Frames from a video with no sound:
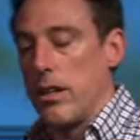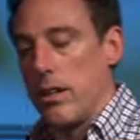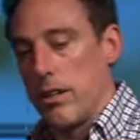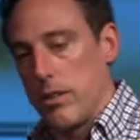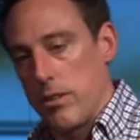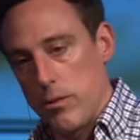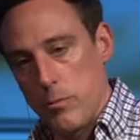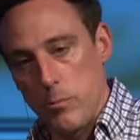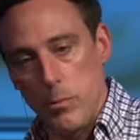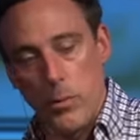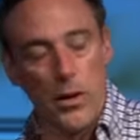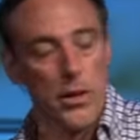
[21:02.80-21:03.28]

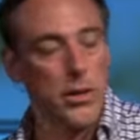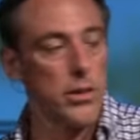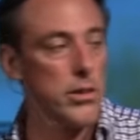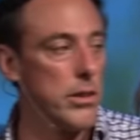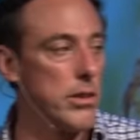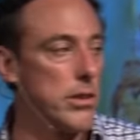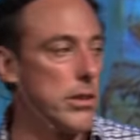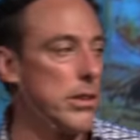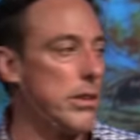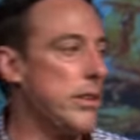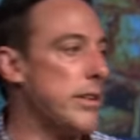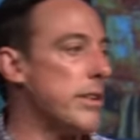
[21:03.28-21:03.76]
spoiler
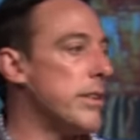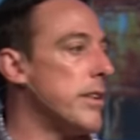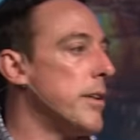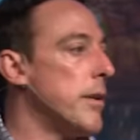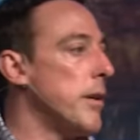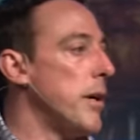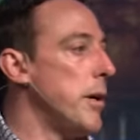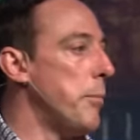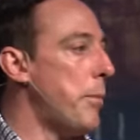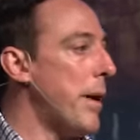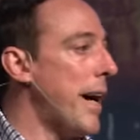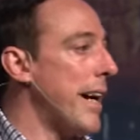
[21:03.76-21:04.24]
alert,
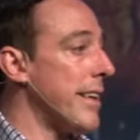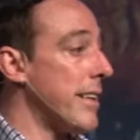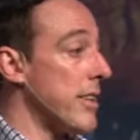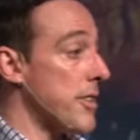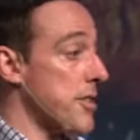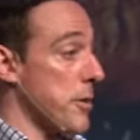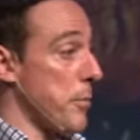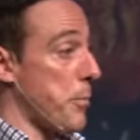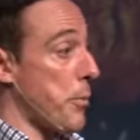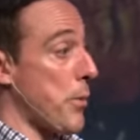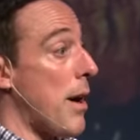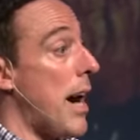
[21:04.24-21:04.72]
Pilate's
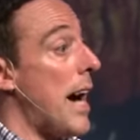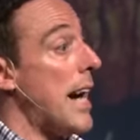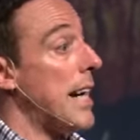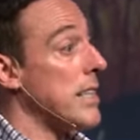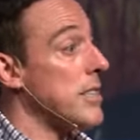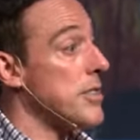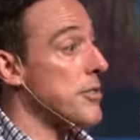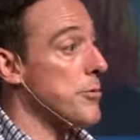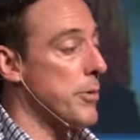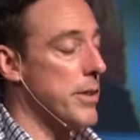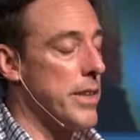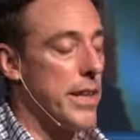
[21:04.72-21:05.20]

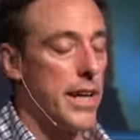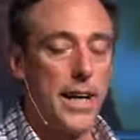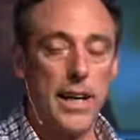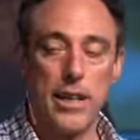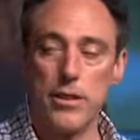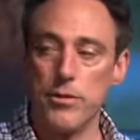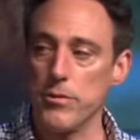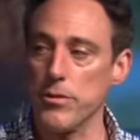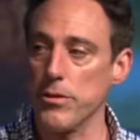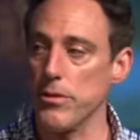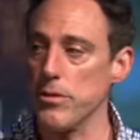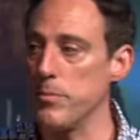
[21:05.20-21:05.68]
surprised when they
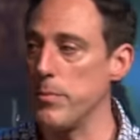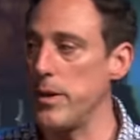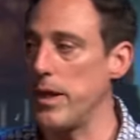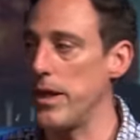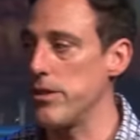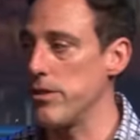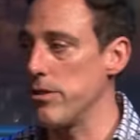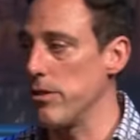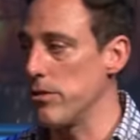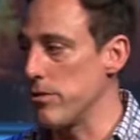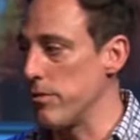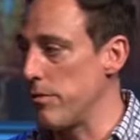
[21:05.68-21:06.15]
ask for his body,
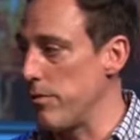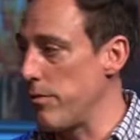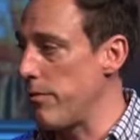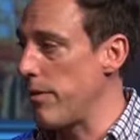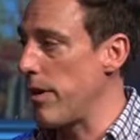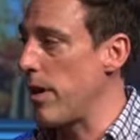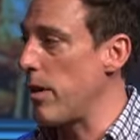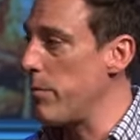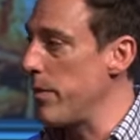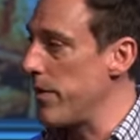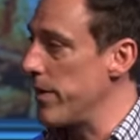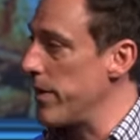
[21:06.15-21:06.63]
Joseph of
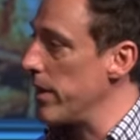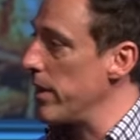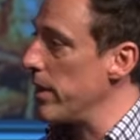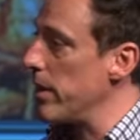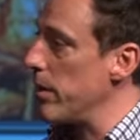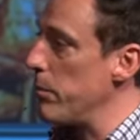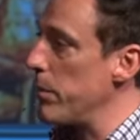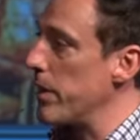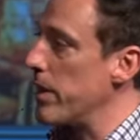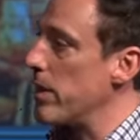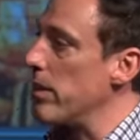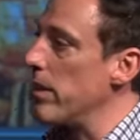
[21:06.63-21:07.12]

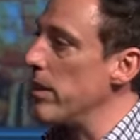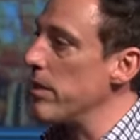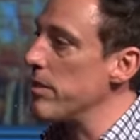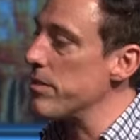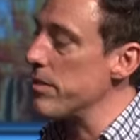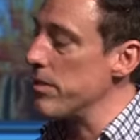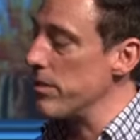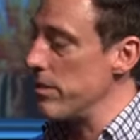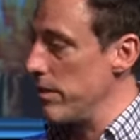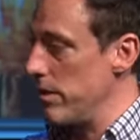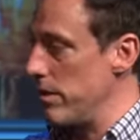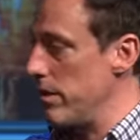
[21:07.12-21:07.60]
Arimathea,
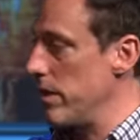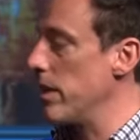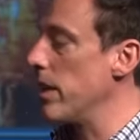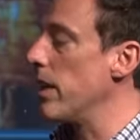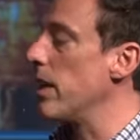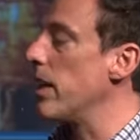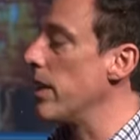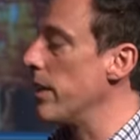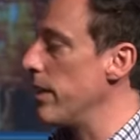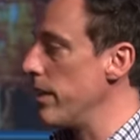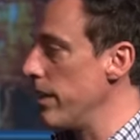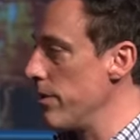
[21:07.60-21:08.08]
because,
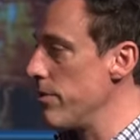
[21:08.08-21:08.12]
again, it